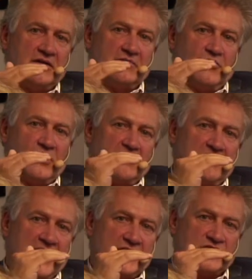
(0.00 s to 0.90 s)
more
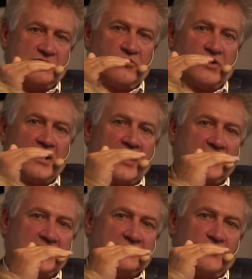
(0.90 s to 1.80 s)
compassion, more
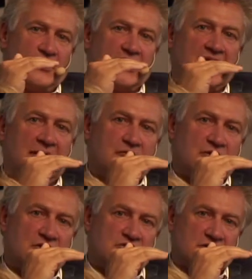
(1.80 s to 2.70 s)
kindness, more
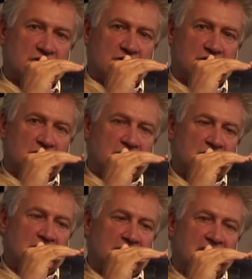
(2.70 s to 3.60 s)
collaboration,
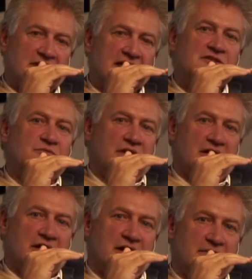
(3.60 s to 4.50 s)
I think that's a
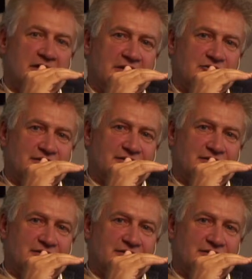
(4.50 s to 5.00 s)
winning combination.